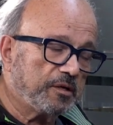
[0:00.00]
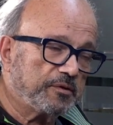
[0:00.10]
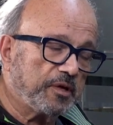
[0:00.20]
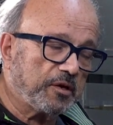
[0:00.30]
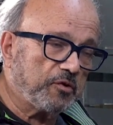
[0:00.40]

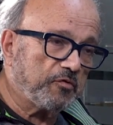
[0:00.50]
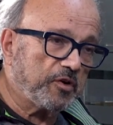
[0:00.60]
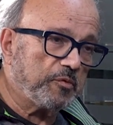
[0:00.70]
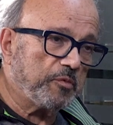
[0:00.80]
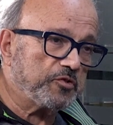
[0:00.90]
Thank you
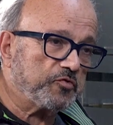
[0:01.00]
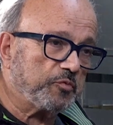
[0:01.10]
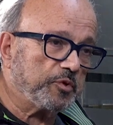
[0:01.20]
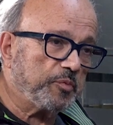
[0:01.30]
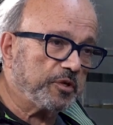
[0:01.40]
very much
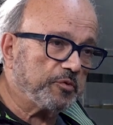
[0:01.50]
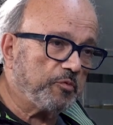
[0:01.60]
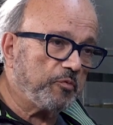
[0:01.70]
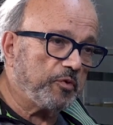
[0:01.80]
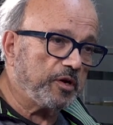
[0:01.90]
from the bottom
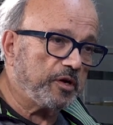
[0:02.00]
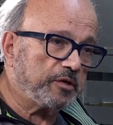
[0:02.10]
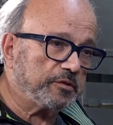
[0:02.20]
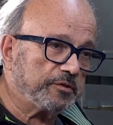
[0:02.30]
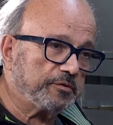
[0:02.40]
of my
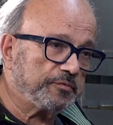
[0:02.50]
heart.